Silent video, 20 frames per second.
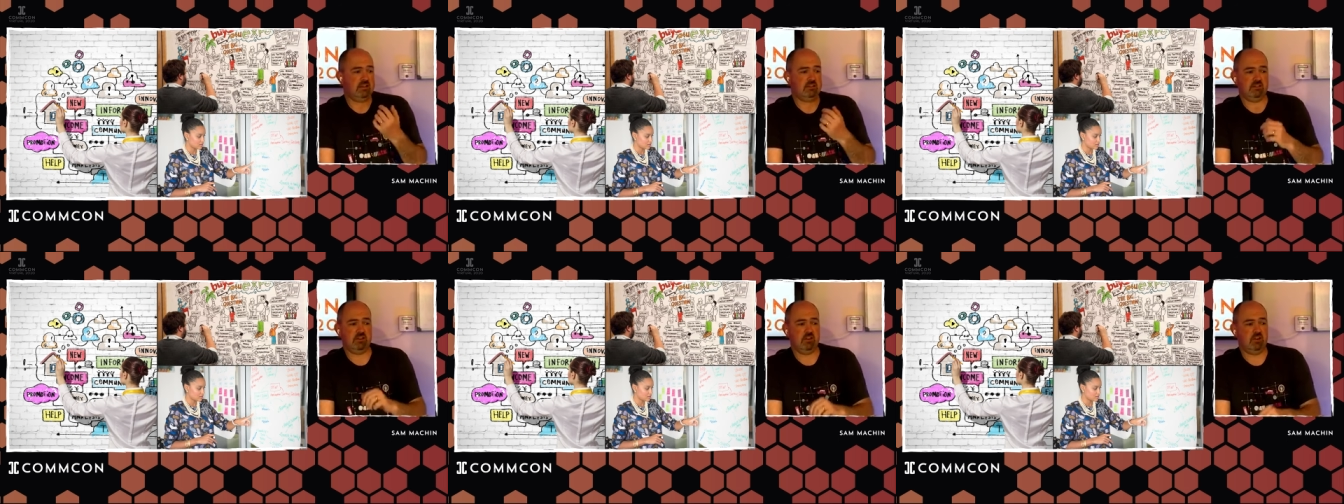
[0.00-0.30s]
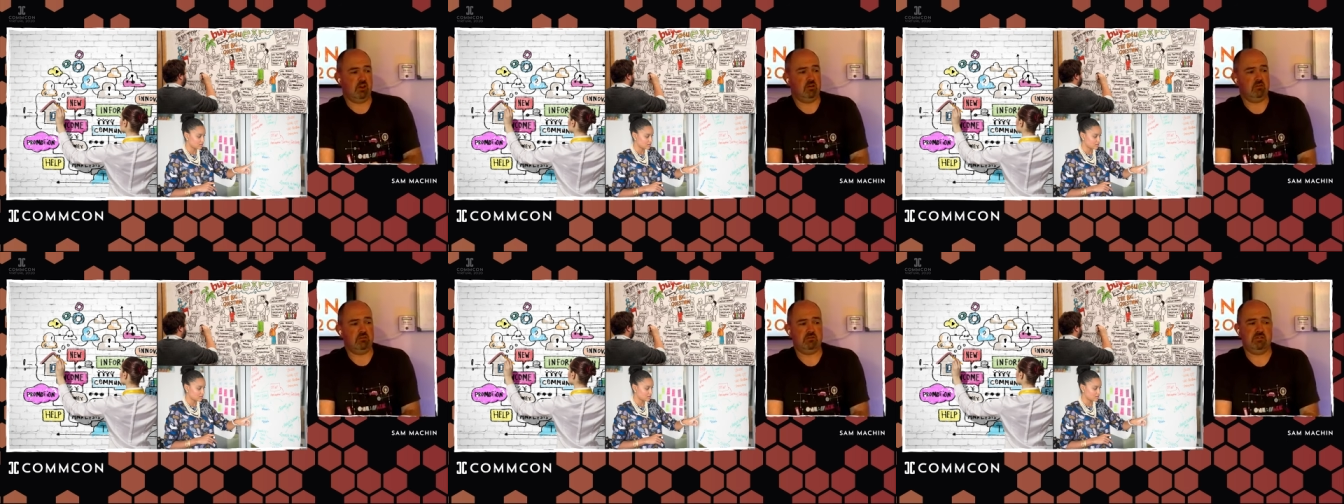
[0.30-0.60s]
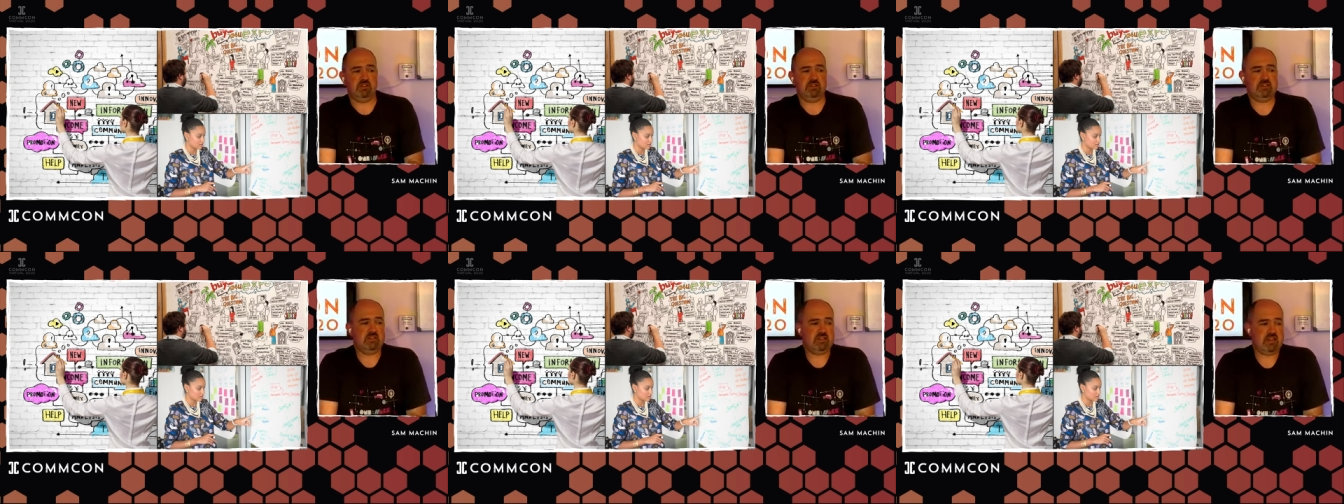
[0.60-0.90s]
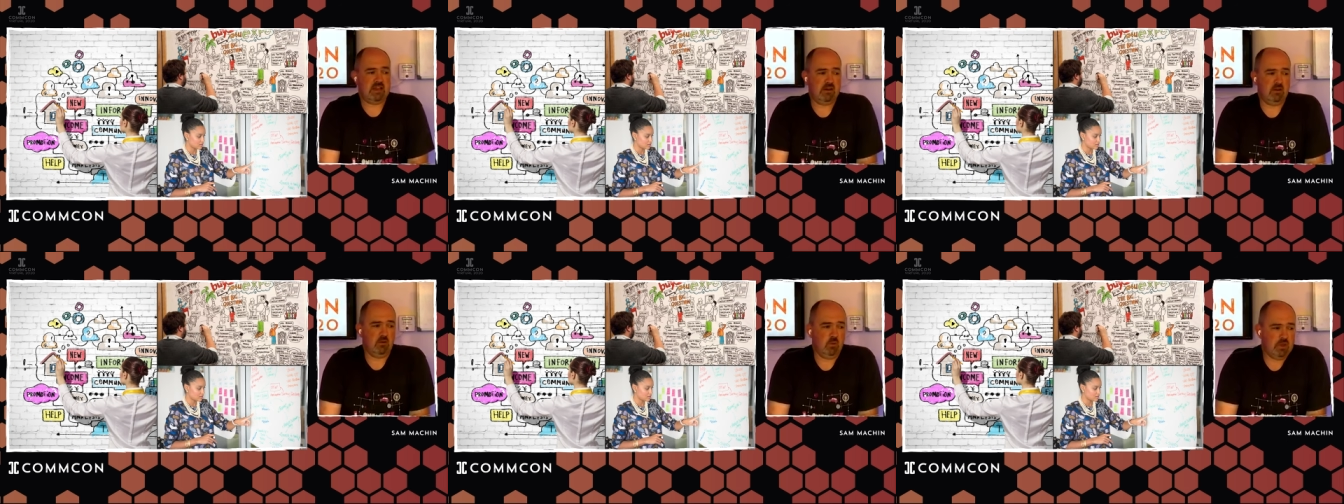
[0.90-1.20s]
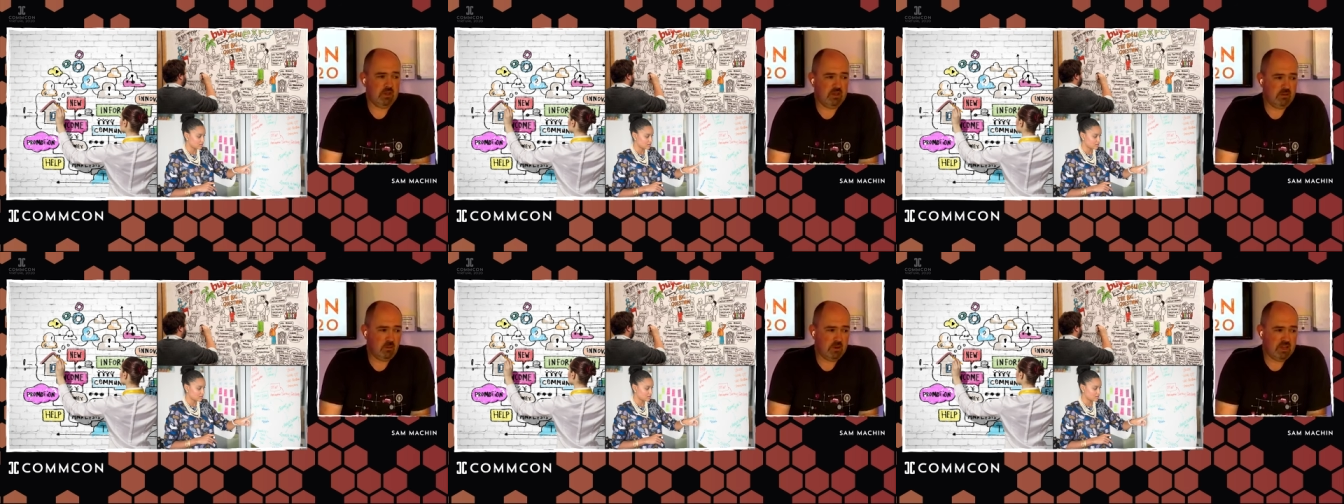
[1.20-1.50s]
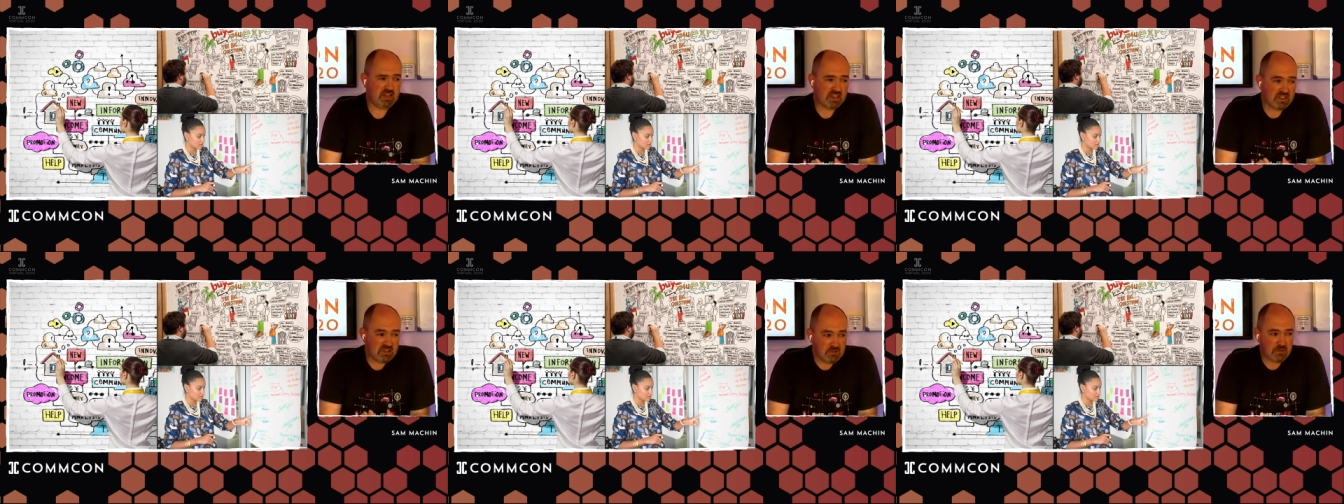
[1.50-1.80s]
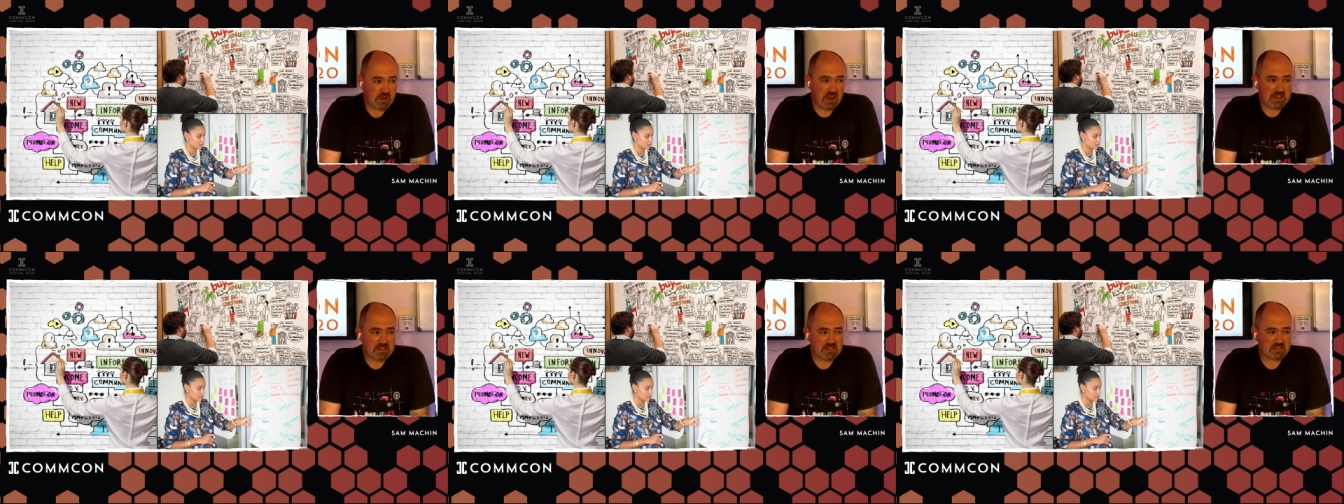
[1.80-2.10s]
And, you know, this is how we
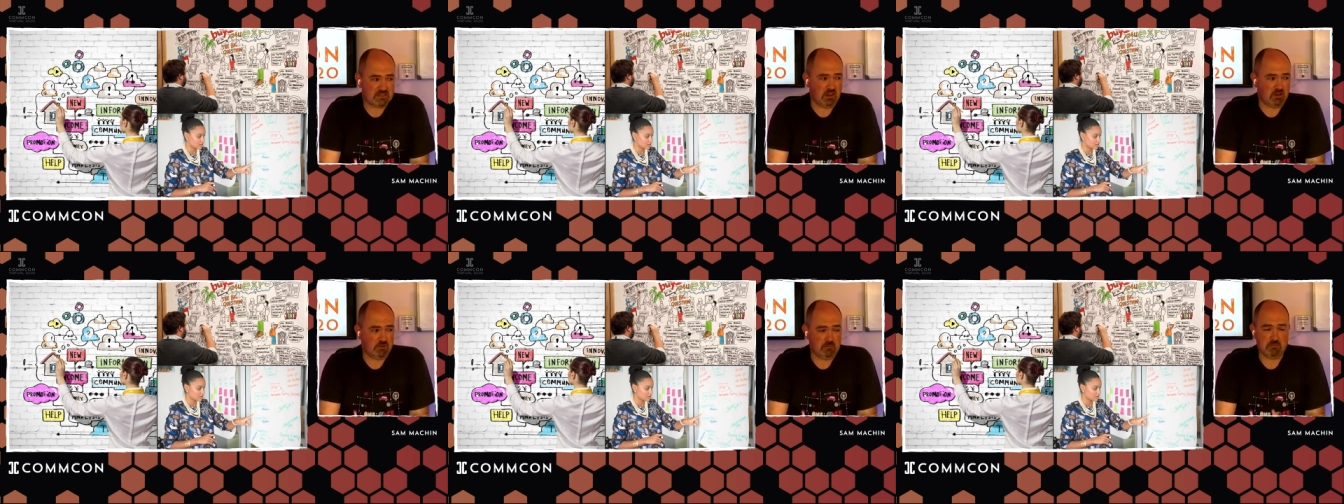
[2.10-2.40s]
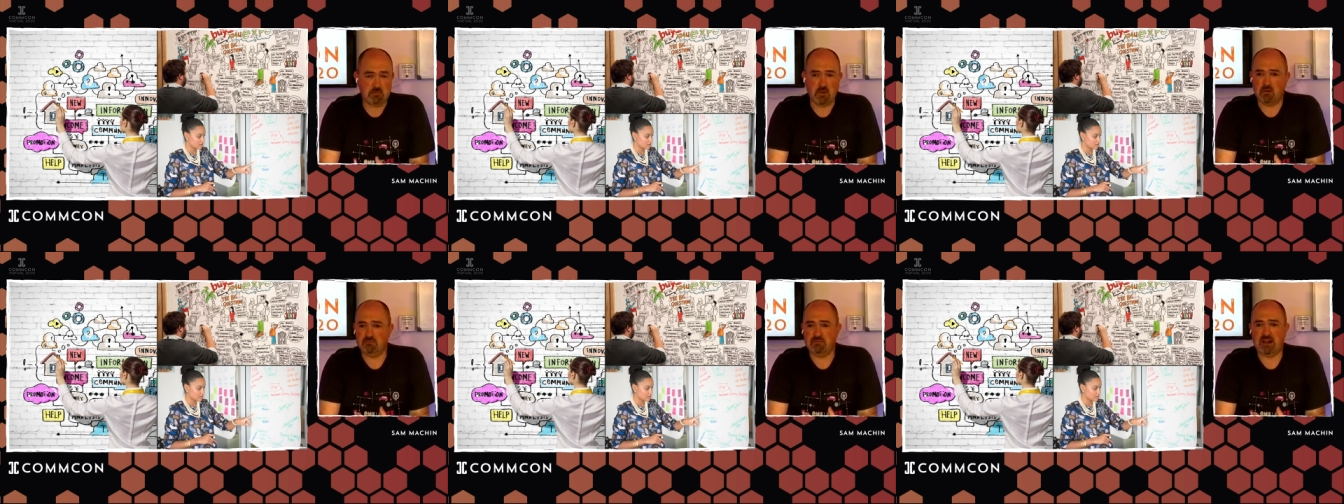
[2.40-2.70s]
convey stuff,